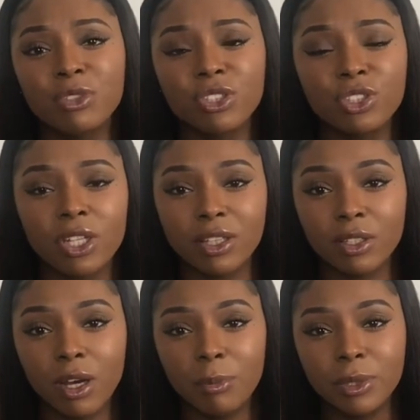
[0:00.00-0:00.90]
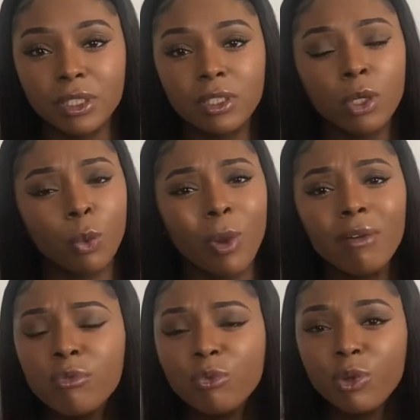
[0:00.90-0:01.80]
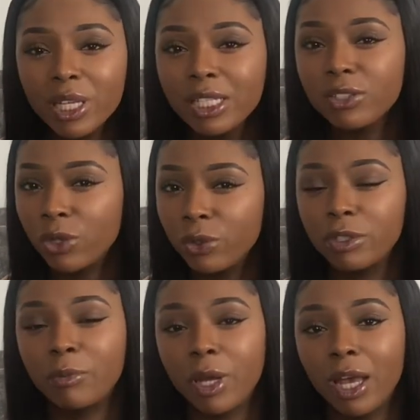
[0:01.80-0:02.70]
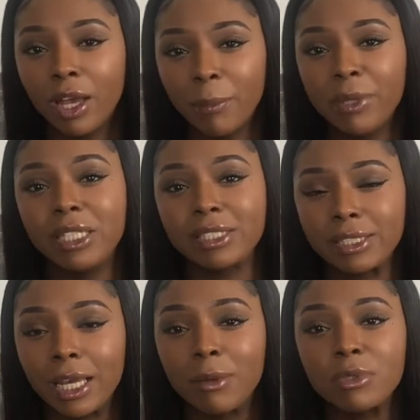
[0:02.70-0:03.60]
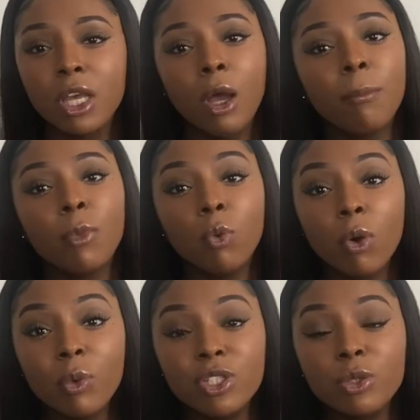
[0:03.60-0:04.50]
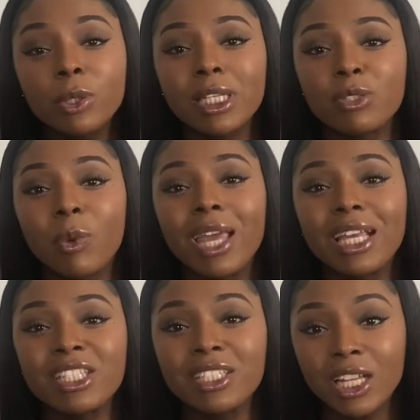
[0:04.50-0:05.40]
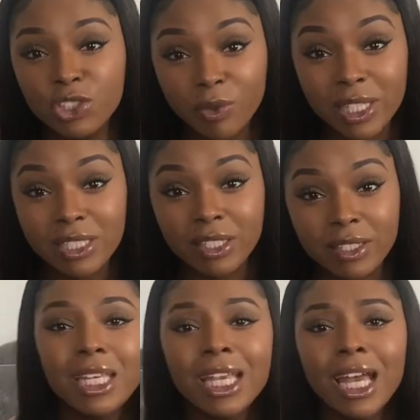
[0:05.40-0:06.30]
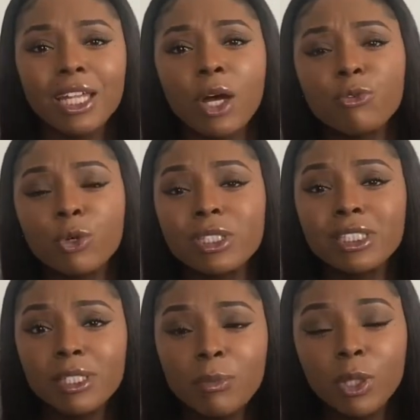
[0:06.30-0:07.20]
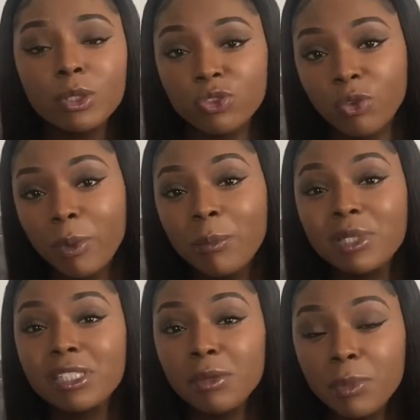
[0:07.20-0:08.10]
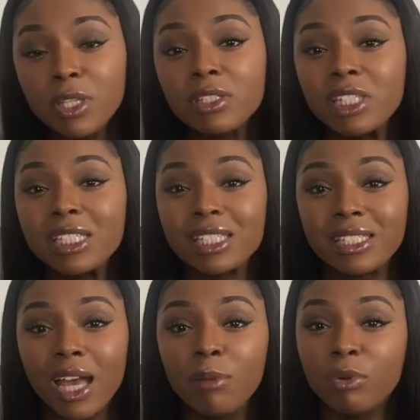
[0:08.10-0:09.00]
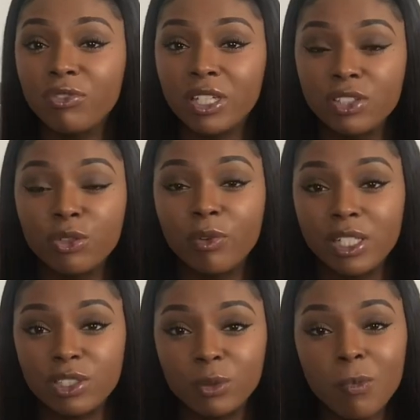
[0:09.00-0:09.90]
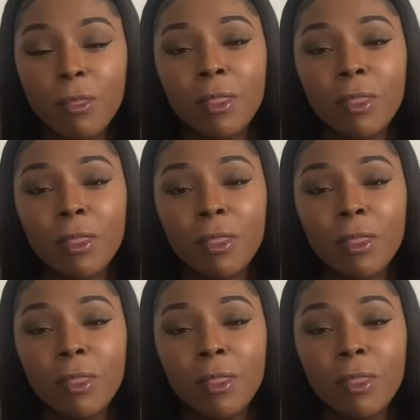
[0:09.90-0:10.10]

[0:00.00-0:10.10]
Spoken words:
to shut the cupboard. We haven't really told him a million times, but what we're doing is we're exaggerating. And now we've got sibilance. Remember, sibilance is a type of alliteration.